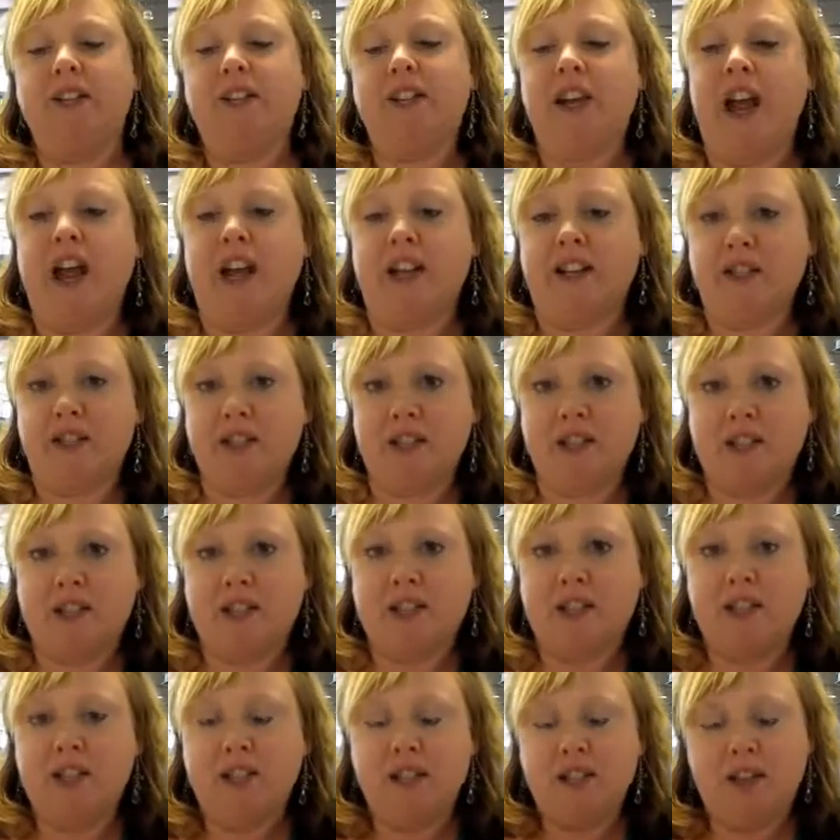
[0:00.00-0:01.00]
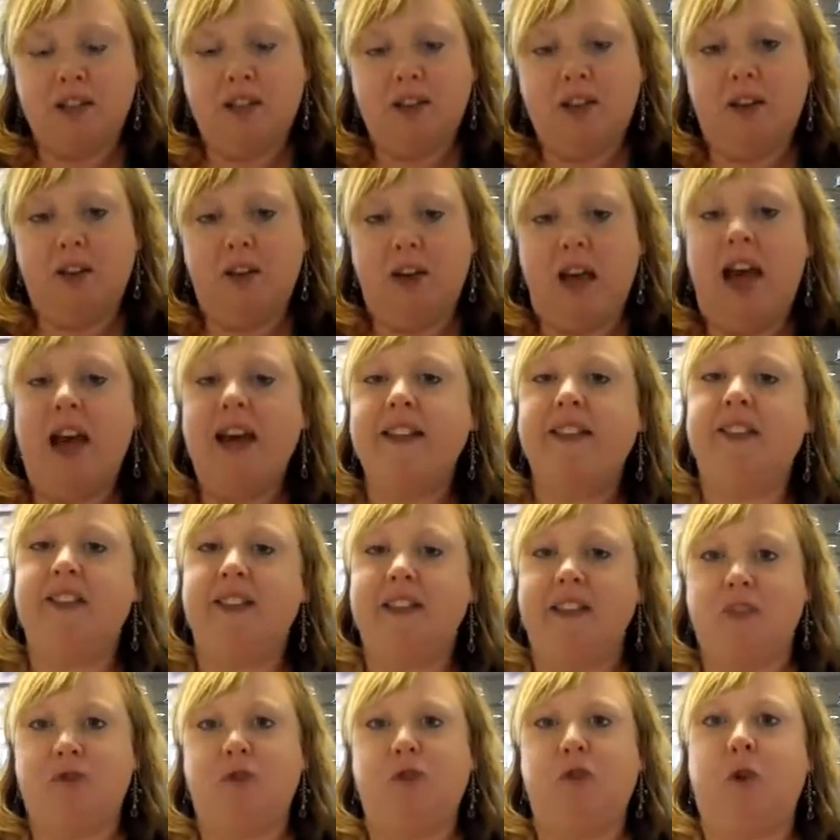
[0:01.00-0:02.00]
text
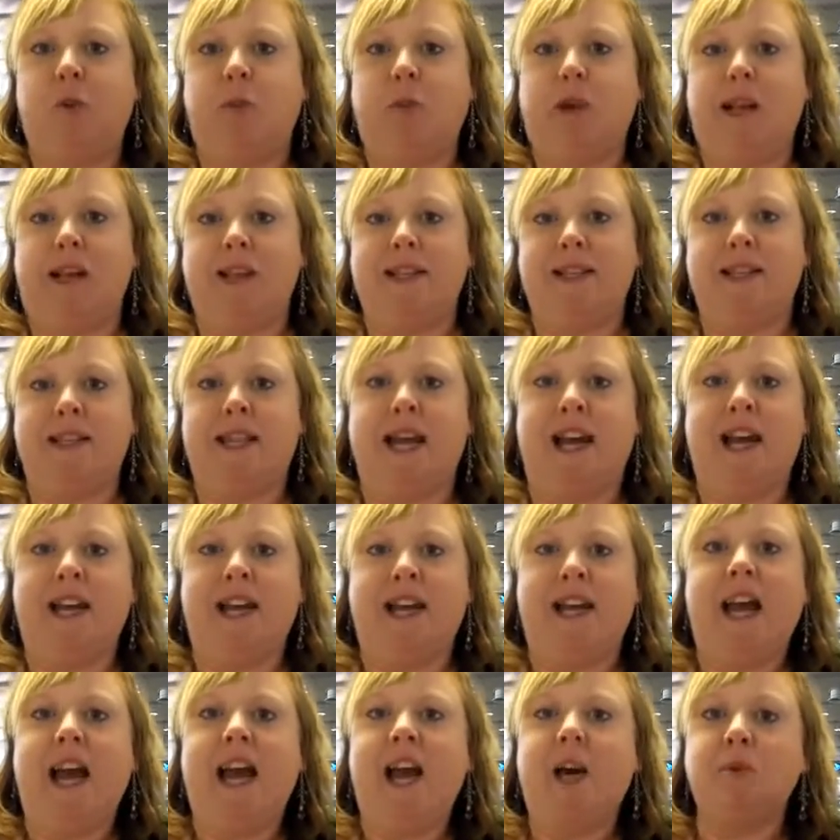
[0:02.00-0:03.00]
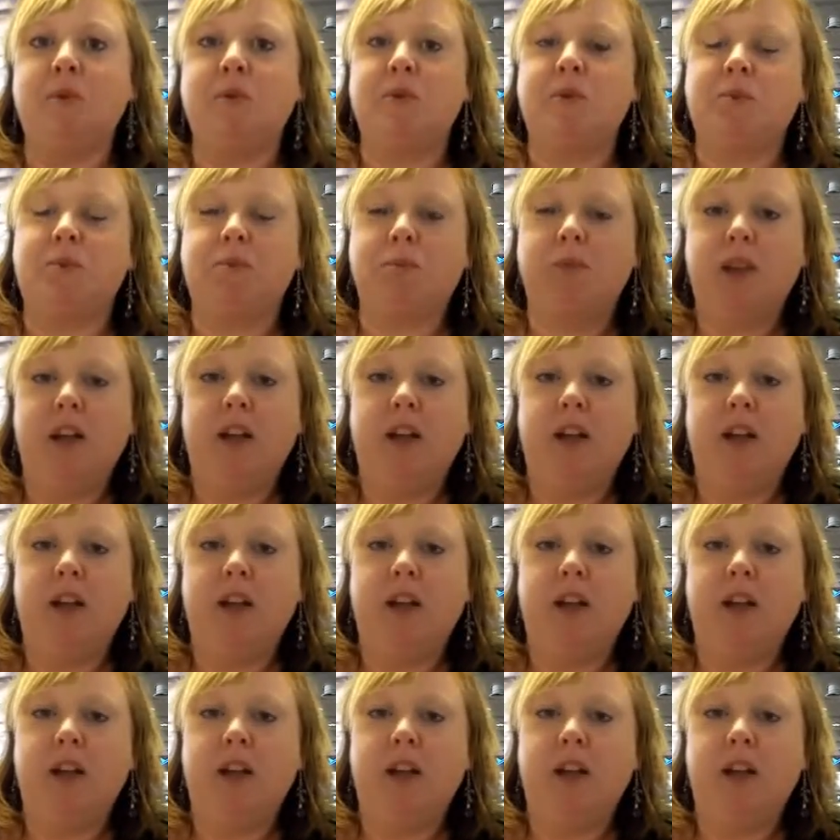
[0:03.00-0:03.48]
handling formulas, like how to,